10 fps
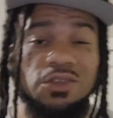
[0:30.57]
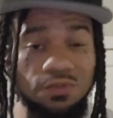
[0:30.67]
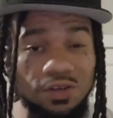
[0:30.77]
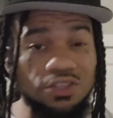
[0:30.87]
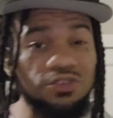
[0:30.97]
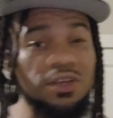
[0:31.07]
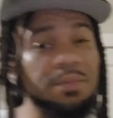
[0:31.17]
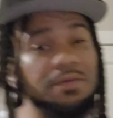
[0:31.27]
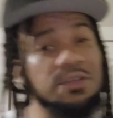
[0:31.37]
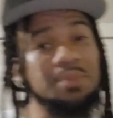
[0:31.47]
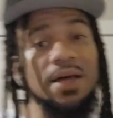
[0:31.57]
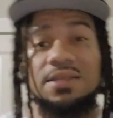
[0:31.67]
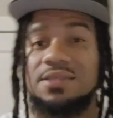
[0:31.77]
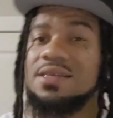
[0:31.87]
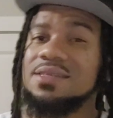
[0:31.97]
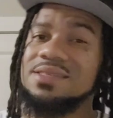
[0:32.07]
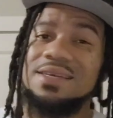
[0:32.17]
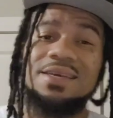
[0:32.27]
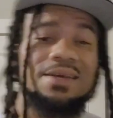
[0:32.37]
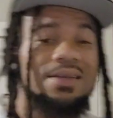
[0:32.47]
So real street Memphis politics,
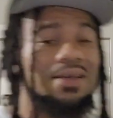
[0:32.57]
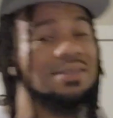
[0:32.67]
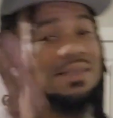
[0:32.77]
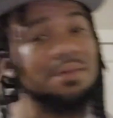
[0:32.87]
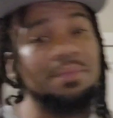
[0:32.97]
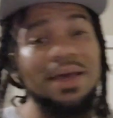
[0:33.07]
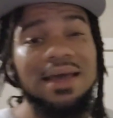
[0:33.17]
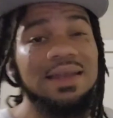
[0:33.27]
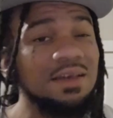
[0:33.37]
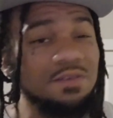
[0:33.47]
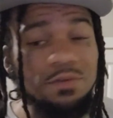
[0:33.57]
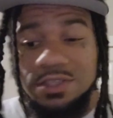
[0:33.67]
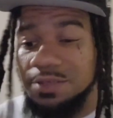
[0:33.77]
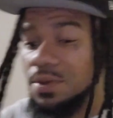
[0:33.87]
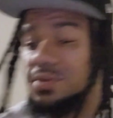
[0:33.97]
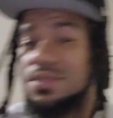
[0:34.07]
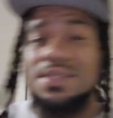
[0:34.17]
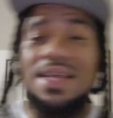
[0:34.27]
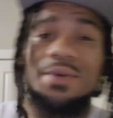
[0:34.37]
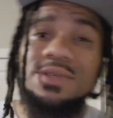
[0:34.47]
Youngster and Bad never was supposed to
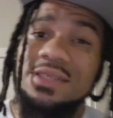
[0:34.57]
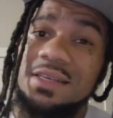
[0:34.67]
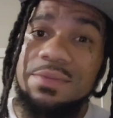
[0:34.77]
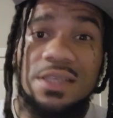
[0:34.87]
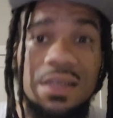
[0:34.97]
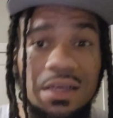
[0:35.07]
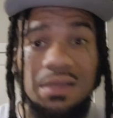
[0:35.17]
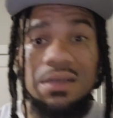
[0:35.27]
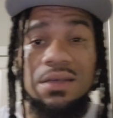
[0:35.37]
sign with CMG.